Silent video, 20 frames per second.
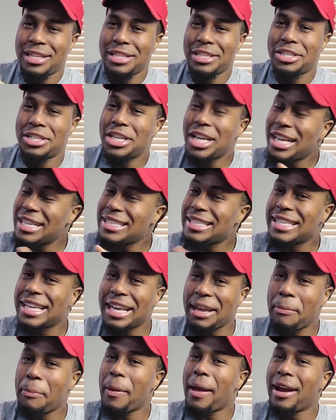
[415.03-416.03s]
Just to
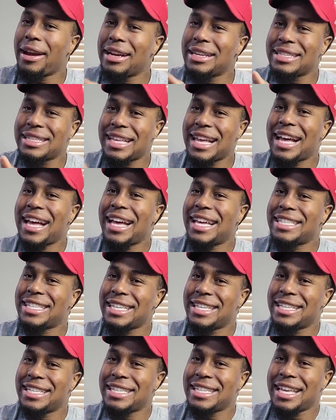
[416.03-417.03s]
compare the
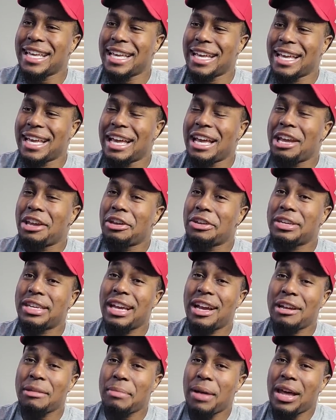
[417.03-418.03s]
sizes, you
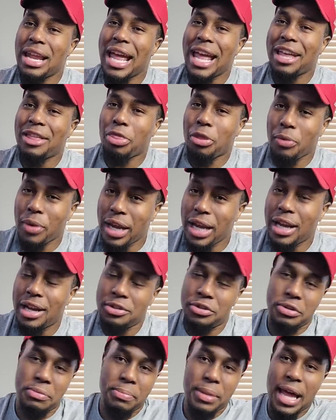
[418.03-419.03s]
talk about a
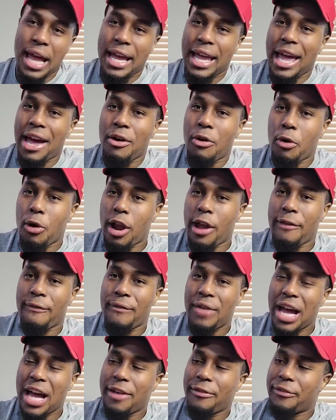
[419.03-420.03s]
300 blackout or a
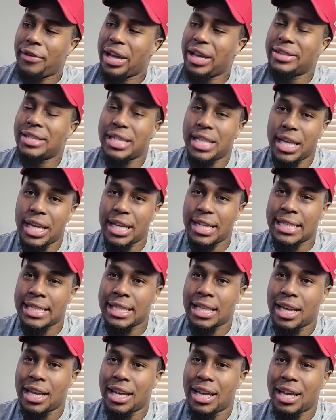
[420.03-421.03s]
5.56.
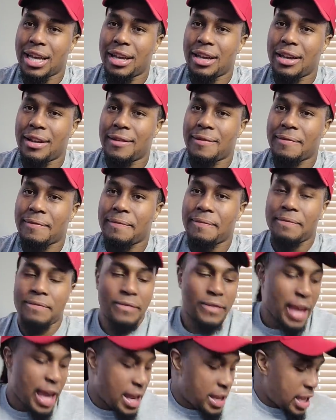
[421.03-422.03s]

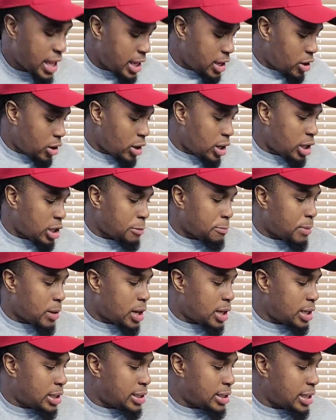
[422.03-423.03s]
And then your other
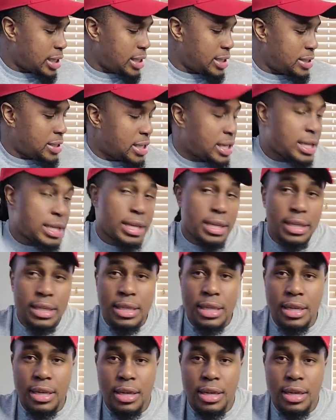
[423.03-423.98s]
parts is this.